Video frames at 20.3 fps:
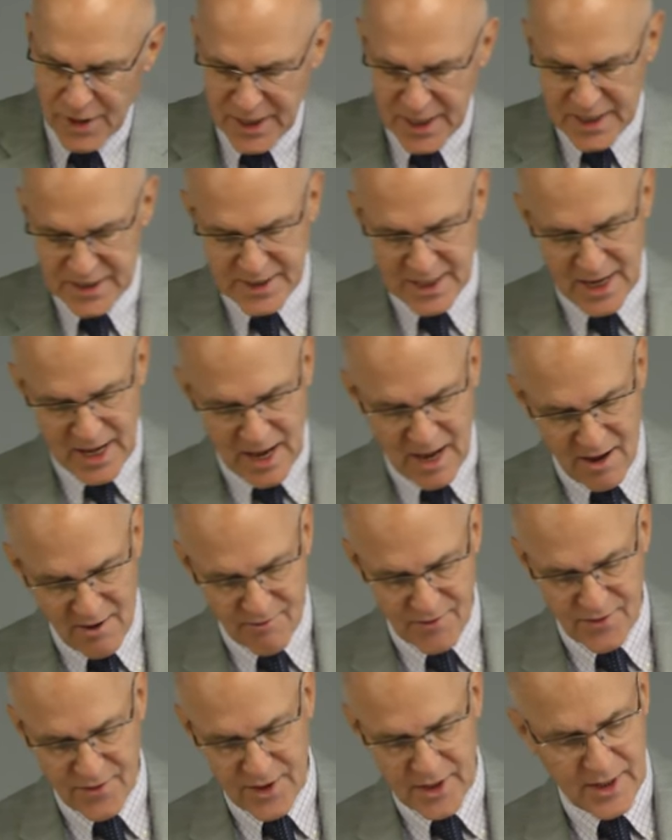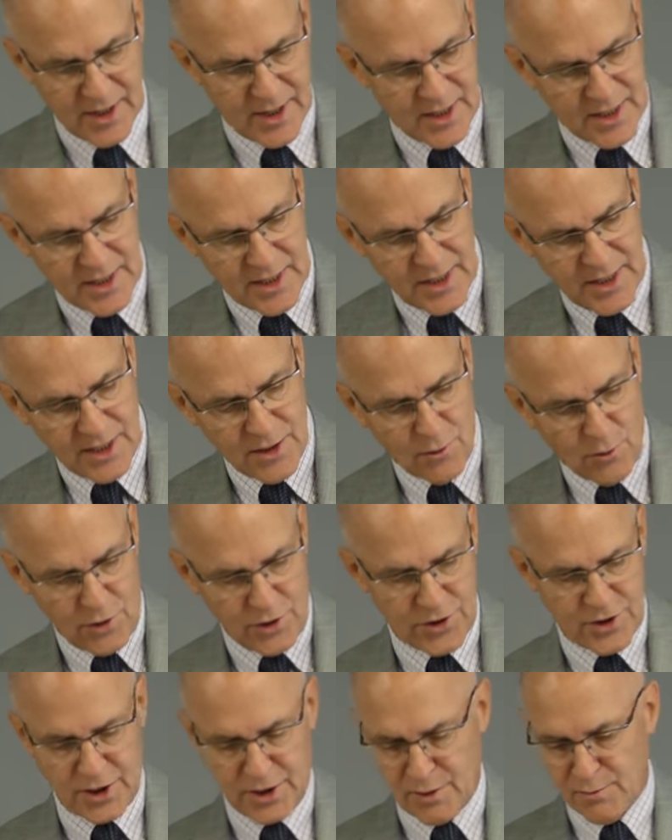need to have in
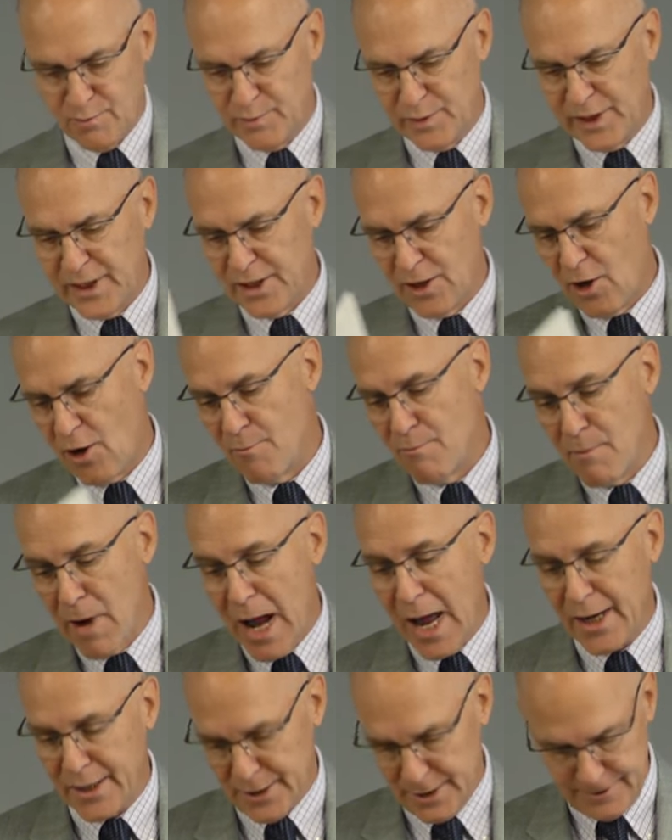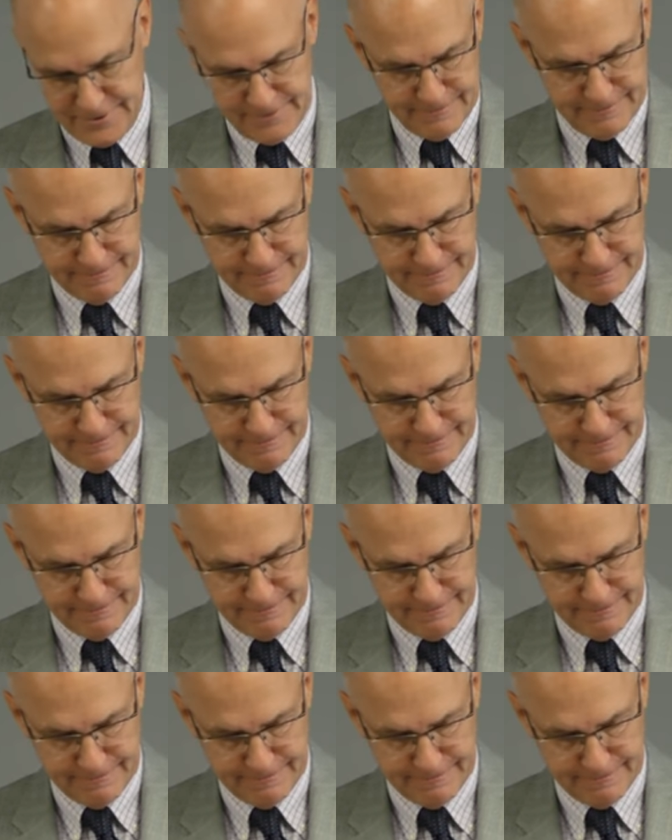order to complete our model.